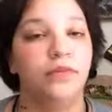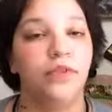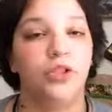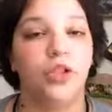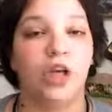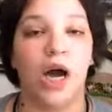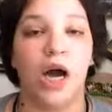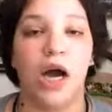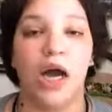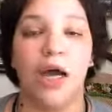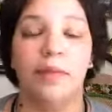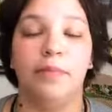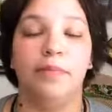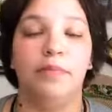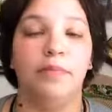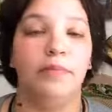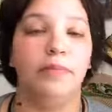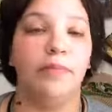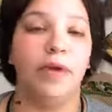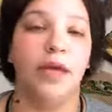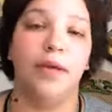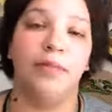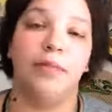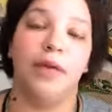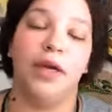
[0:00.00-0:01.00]

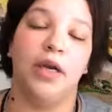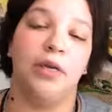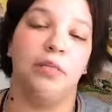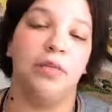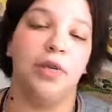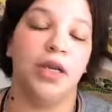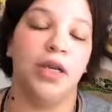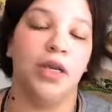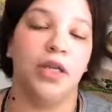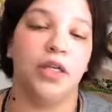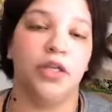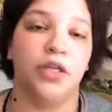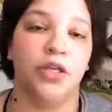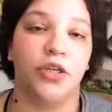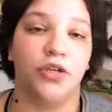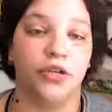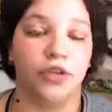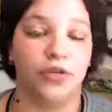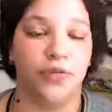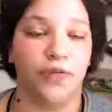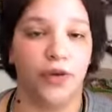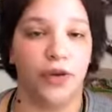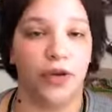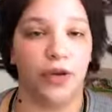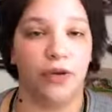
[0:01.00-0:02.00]
time and money be an
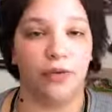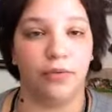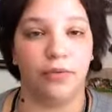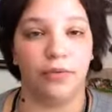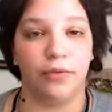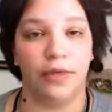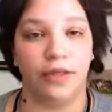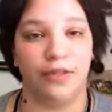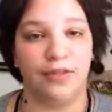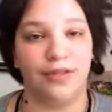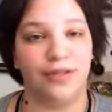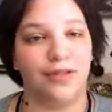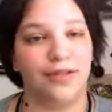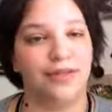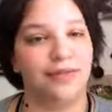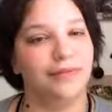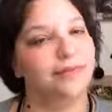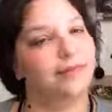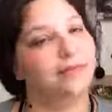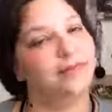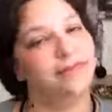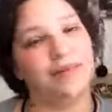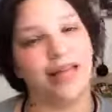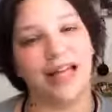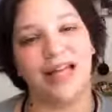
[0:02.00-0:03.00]
excuse for you, because
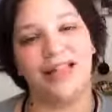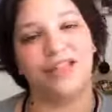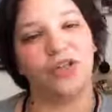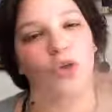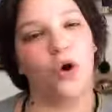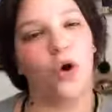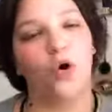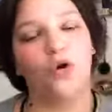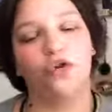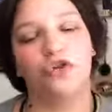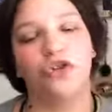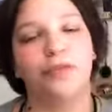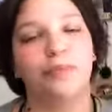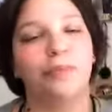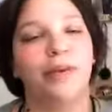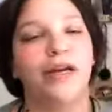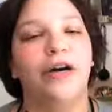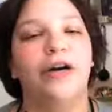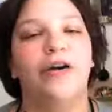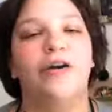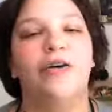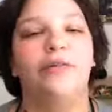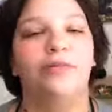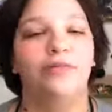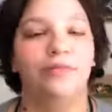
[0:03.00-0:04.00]
that's a whole
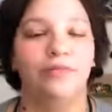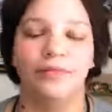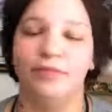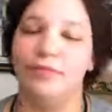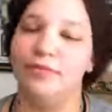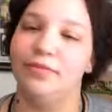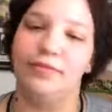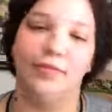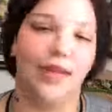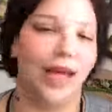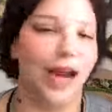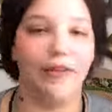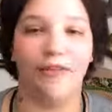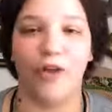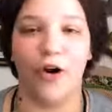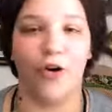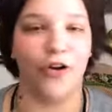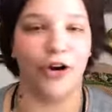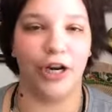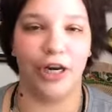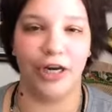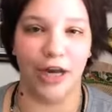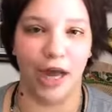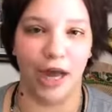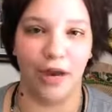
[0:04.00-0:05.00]
spiel that I've
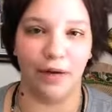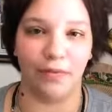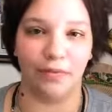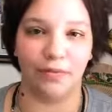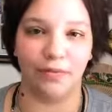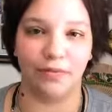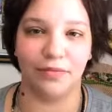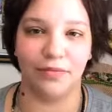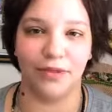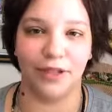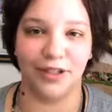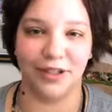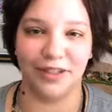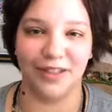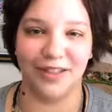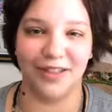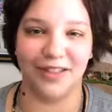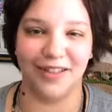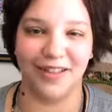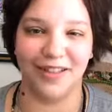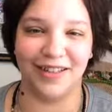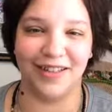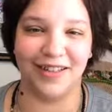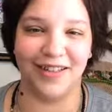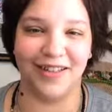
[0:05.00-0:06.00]
already done.
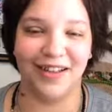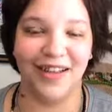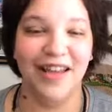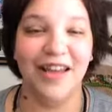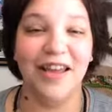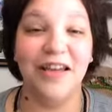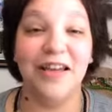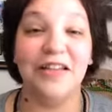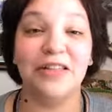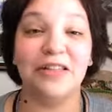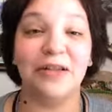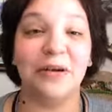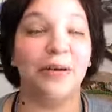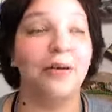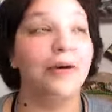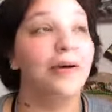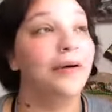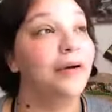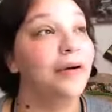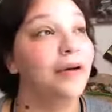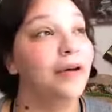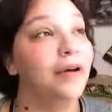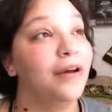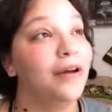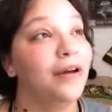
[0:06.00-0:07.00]
So,
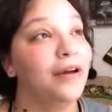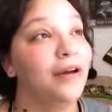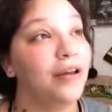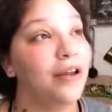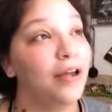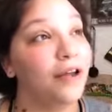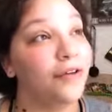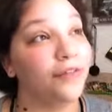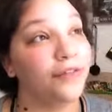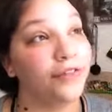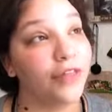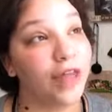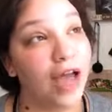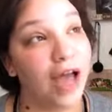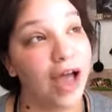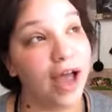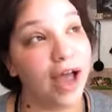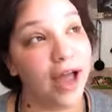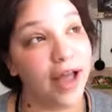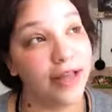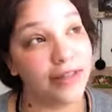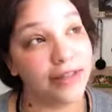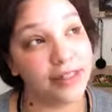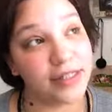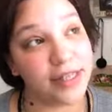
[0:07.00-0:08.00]
if
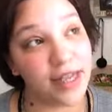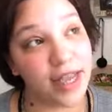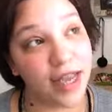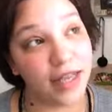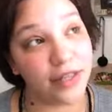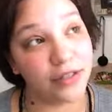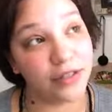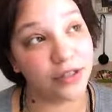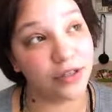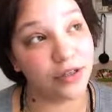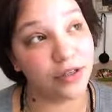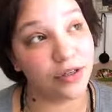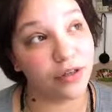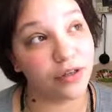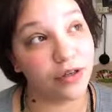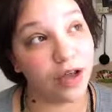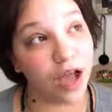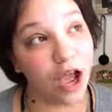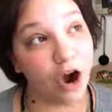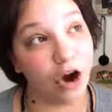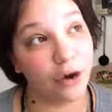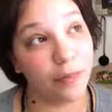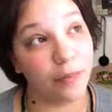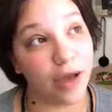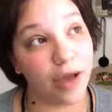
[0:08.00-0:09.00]
that's it,
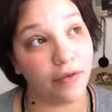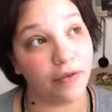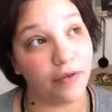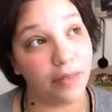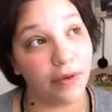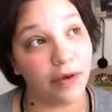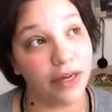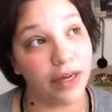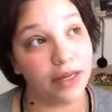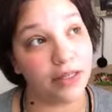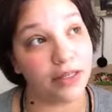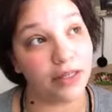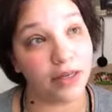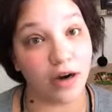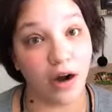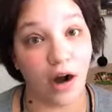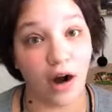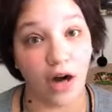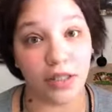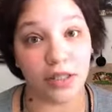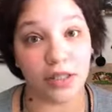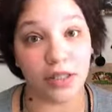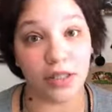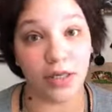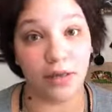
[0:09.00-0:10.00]
I hope everybody has an
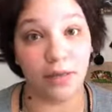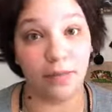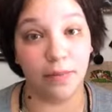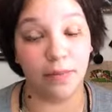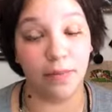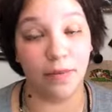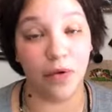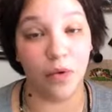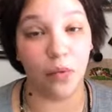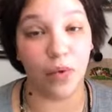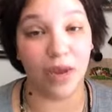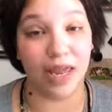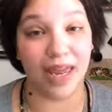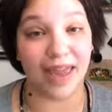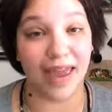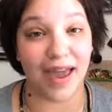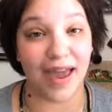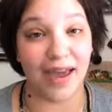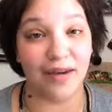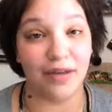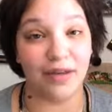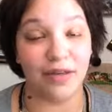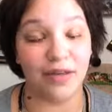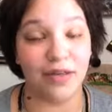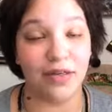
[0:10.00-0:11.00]
awesome
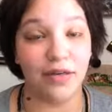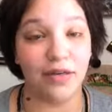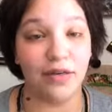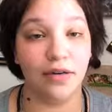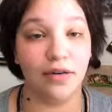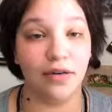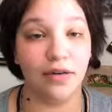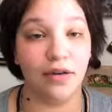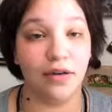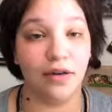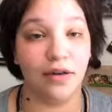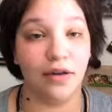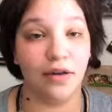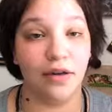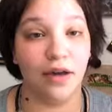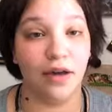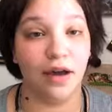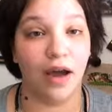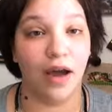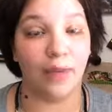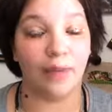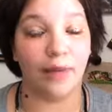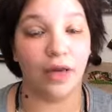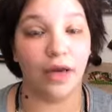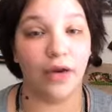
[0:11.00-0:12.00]
weekend.
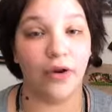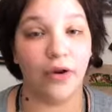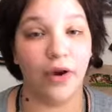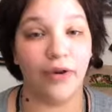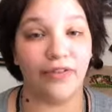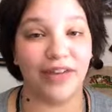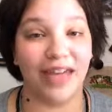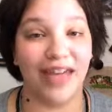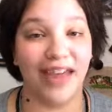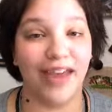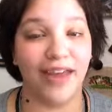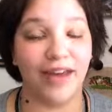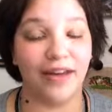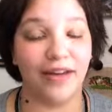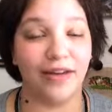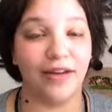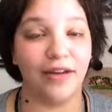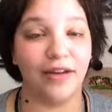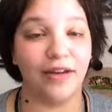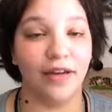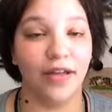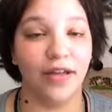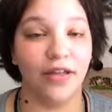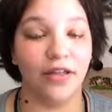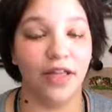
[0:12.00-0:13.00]
I'm gonna have
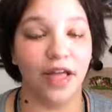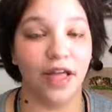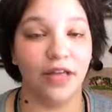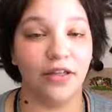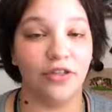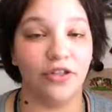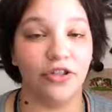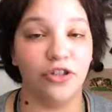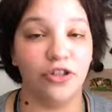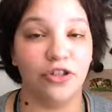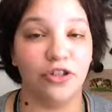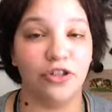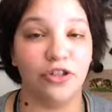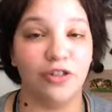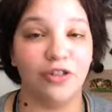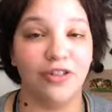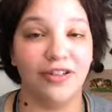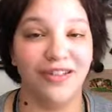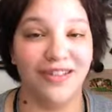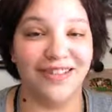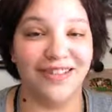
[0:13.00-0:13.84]
cake and lunch.